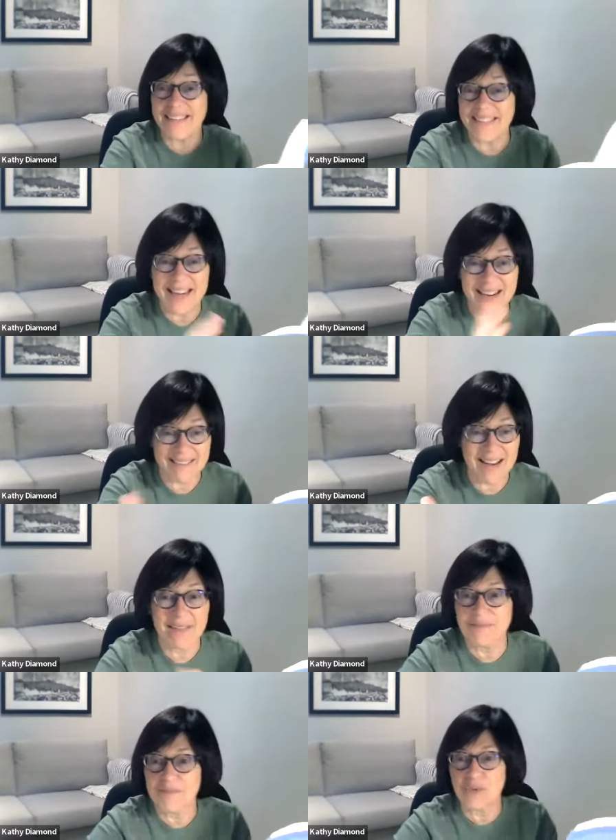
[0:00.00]
and then
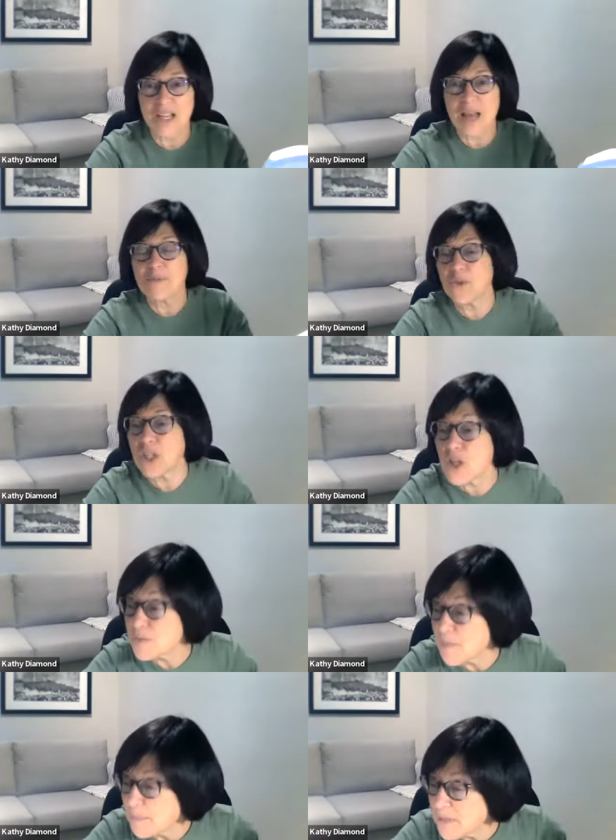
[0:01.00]
I would come to a
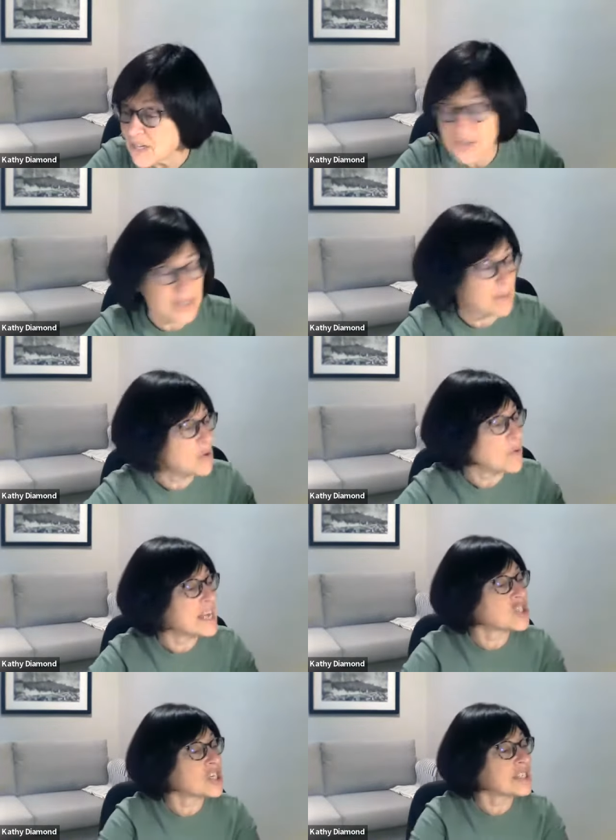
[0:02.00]
close. Maybe there are some
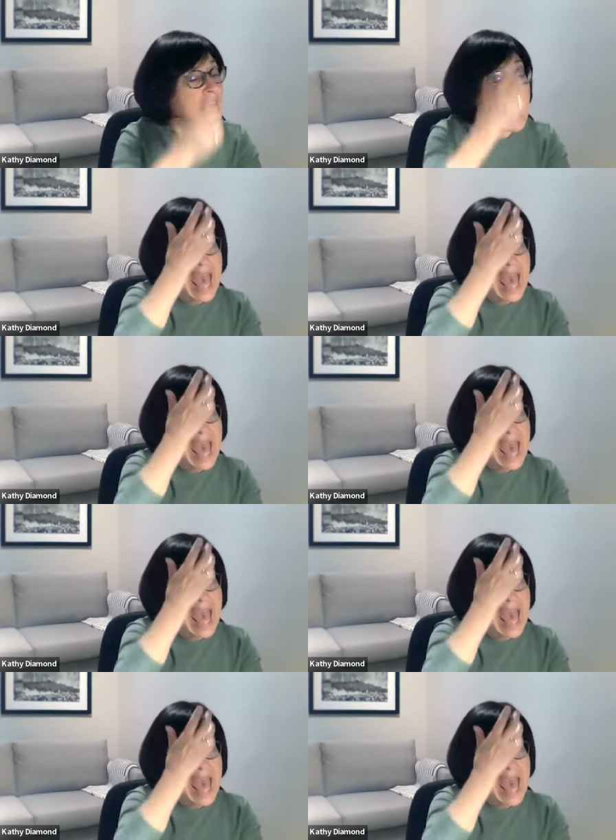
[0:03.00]
questions.